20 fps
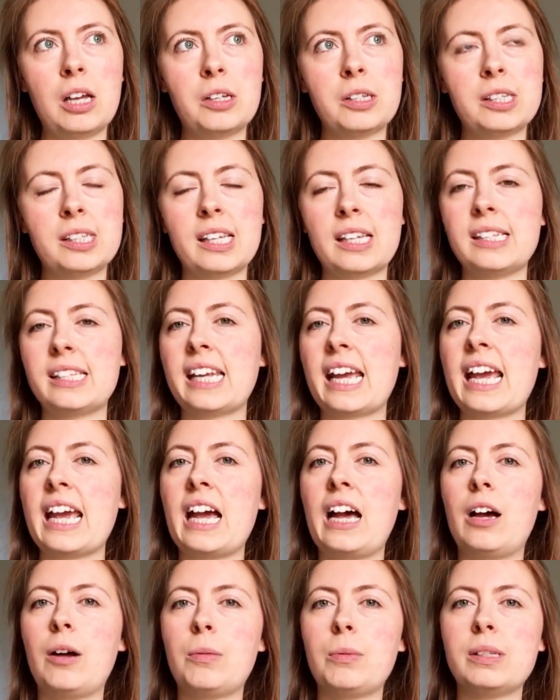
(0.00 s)
last
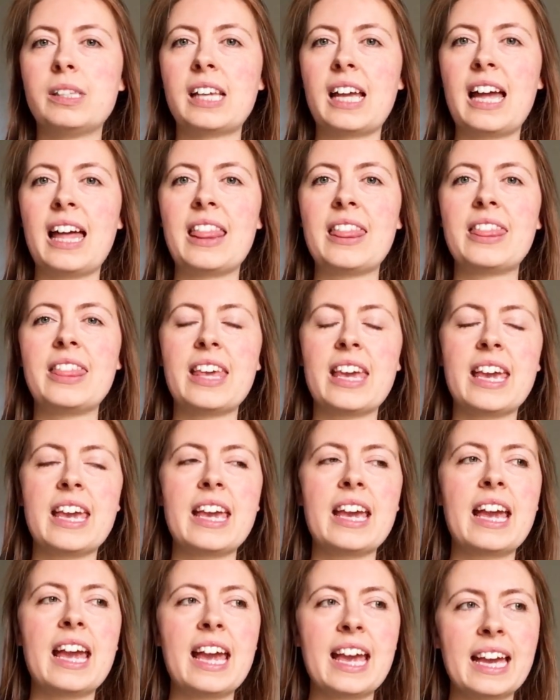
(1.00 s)
Sunday I was at
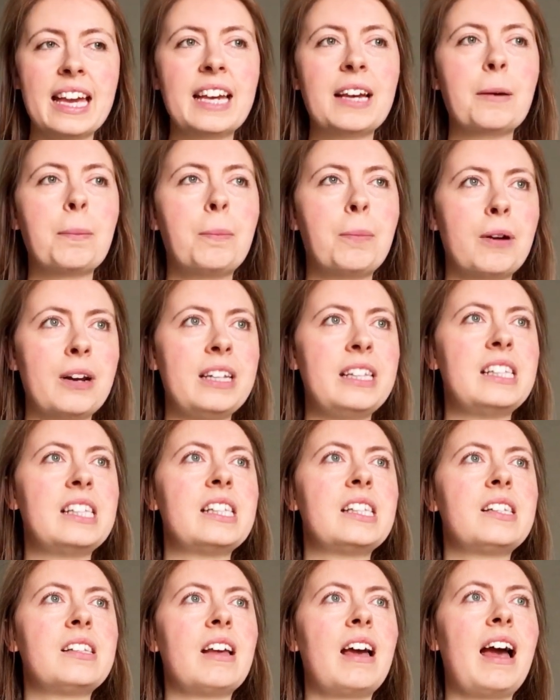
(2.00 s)
the ink,
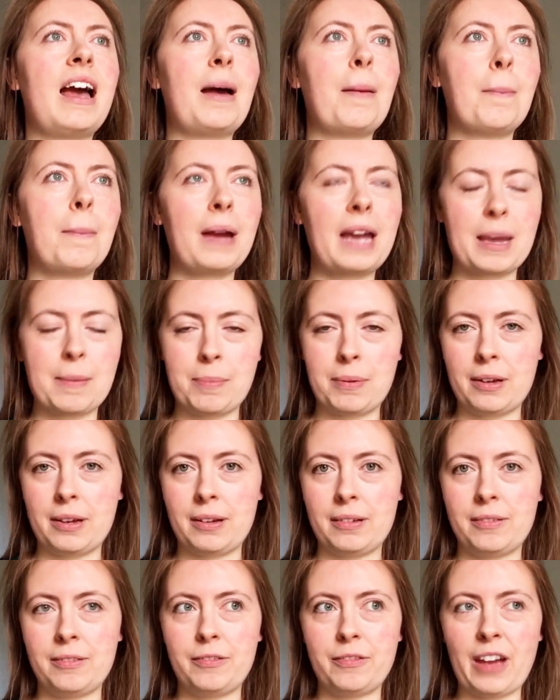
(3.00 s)
prints and paper